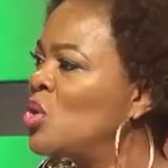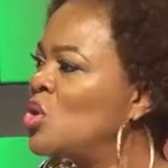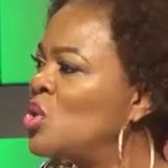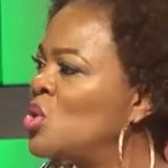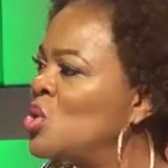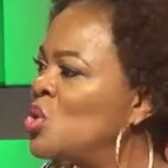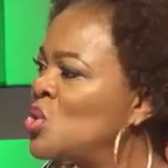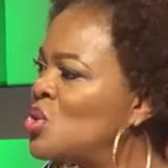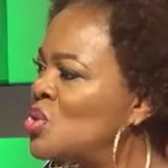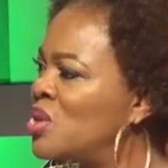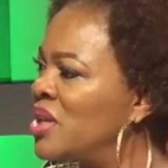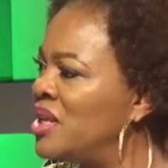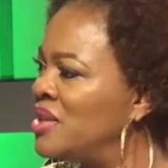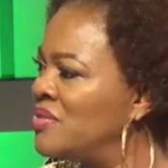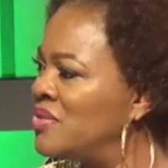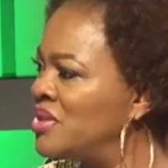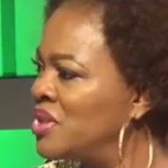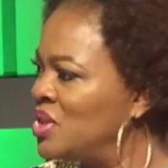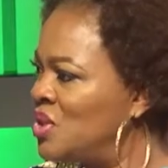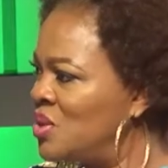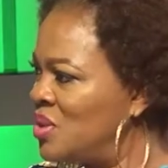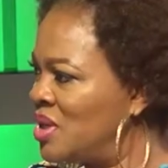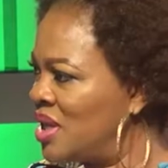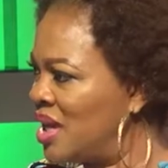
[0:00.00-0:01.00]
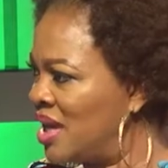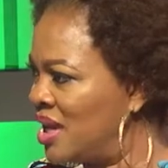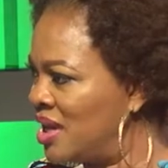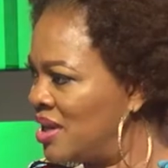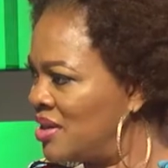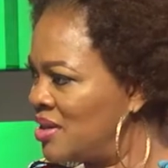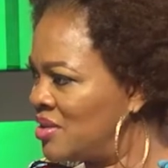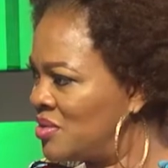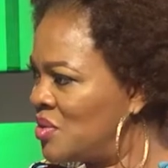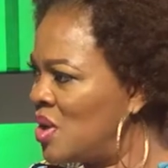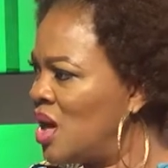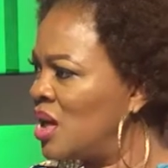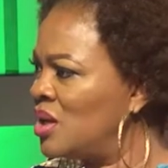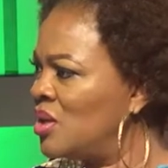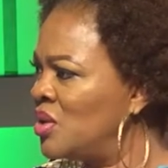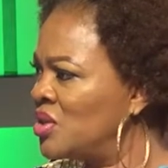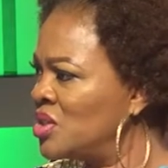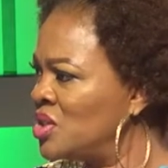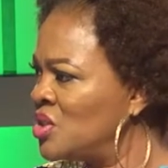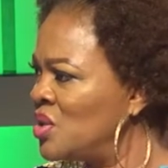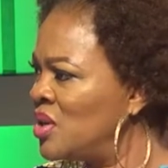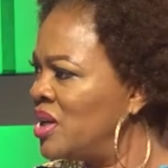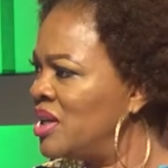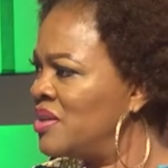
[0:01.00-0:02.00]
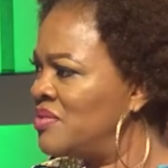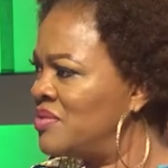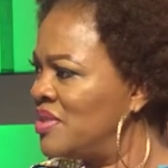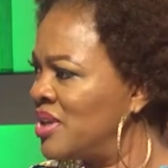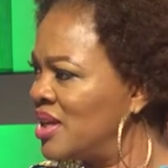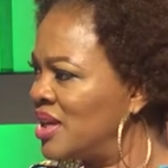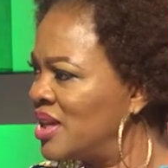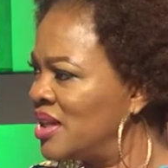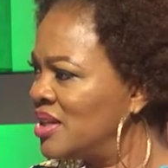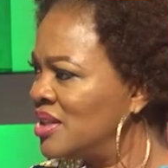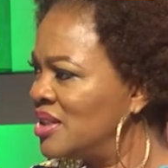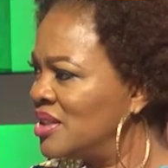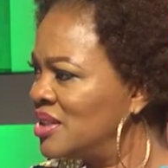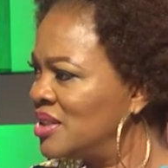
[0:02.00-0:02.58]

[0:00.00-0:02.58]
you used to live in the UK. For how long did you live there?